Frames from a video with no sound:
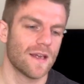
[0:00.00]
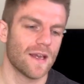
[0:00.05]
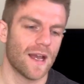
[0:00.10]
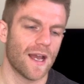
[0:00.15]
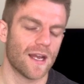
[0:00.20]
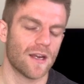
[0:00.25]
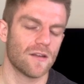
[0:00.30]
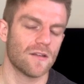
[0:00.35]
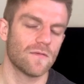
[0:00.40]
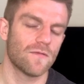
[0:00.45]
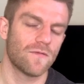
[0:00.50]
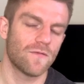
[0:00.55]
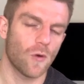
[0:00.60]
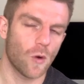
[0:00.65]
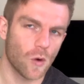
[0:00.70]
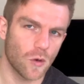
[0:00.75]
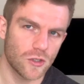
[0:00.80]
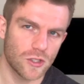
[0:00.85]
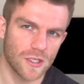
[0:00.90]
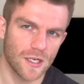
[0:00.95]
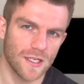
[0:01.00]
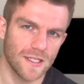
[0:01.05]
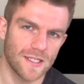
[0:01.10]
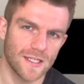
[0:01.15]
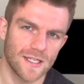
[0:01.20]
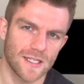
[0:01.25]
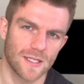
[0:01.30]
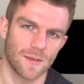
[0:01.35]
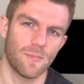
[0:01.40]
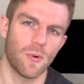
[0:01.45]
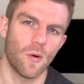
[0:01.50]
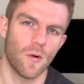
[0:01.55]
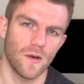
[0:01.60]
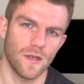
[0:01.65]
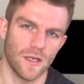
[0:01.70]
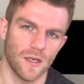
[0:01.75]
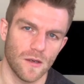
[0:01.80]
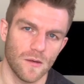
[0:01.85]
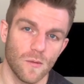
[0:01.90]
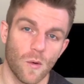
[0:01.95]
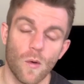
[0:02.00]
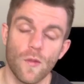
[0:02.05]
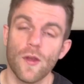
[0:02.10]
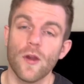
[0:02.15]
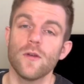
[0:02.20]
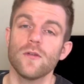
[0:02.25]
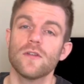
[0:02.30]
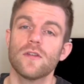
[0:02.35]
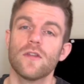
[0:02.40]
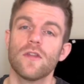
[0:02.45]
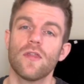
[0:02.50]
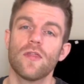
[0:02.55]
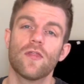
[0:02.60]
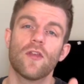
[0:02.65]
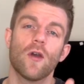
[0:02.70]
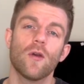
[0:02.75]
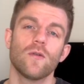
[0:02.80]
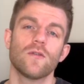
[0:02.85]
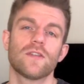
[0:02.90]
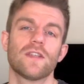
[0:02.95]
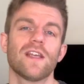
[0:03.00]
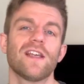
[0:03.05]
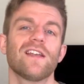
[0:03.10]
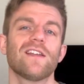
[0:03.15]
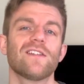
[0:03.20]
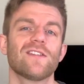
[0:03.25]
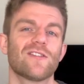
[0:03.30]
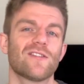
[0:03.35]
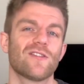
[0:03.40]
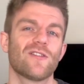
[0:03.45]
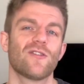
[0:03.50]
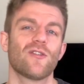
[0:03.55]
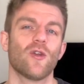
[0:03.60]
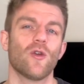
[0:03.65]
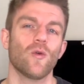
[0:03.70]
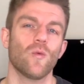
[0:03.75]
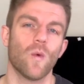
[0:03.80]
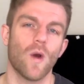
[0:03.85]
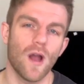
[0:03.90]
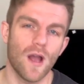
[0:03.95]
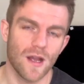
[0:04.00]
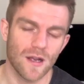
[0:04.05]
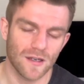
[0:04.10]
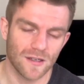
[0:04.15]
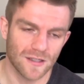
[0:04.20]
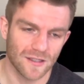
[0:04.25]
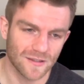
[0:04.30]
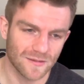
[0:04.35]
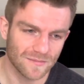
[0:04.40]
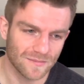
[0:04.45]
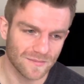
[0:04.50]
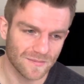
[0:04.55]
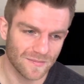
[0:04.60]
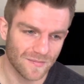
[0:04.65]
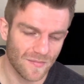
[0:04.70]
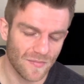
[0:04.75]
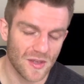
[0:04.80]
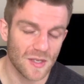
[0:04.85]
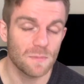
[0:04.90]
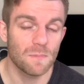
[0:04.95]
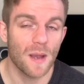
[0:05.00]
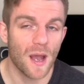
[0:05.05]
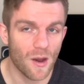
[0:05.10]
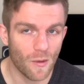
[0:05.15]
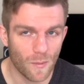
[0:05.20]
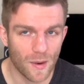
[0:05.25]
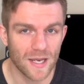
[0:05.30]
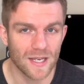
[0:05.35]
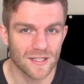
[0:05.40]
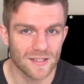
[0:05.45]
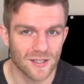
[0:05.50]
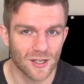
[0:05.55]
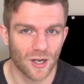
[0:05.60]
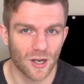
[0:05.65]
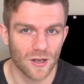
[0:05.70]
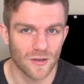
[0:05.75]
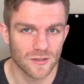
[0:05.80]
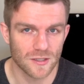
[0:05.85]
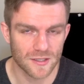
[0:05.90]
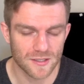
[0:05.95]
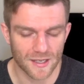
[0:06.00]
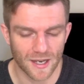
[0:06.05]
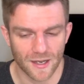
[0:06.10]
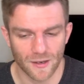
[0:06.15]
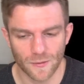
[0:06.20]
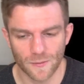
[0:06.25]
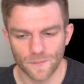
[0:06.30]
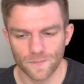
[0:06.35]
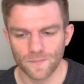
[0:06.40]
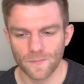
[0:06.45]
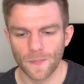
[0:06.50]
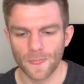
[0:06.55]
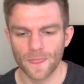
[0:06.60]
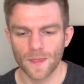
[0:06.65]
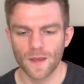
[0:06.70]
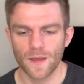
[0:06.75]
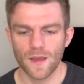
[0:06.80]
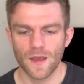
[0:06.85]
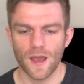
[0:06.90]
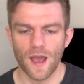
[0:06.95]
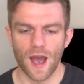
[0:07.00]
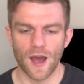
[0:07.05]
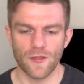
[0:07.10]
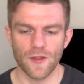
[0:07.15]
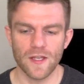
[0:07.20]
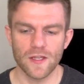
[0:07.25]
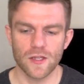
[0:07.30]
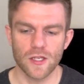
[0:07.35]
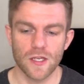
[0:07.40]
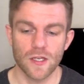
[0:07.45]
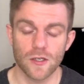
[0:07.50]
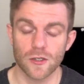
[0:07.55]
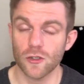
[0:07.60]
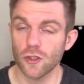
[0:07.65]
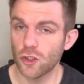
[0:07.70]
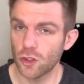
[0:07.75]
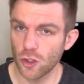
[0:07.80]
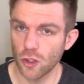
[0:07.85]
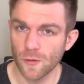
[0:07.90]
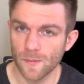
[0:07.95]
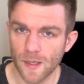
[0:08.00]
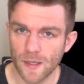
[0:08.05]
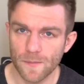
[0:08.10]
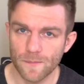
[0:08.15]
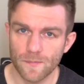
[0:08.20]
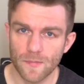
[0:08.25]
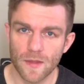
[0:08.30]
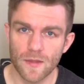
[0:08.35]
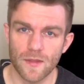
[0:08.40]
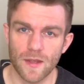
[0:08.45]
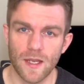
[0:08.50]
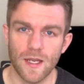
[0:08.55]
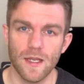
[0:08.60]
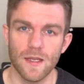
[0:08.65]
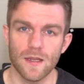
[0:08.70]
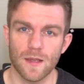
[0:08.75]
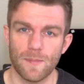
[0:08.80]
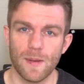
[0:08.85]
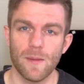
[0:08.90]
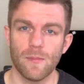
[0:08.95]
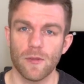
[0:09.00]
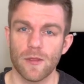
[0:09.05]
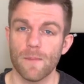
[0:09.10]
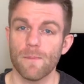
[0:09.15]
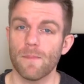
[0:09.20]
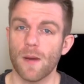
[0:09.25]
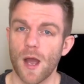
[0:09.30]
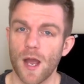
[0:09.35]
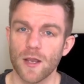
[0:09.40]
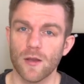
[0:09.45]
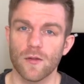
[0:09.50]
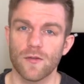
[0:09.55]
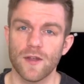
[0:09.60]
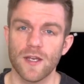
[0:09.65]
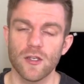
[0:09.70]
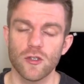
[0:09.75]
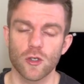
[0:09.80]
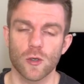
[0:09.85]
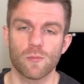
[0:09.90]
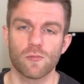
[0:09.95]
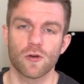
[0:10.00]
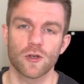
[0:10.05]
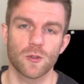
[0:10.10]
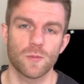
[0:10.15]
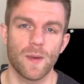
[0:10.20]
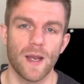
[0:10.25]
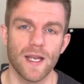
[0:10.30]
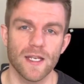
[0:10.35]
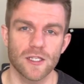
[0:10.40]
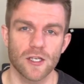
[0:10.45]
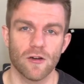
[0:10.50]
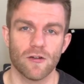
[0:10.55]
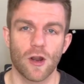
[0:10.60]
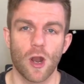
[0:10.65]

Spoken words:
And unfortunately, to disappoint you, although those things do work, there's better ways to close a sale. I think the consumer, the people that buy your things, your prospect, are a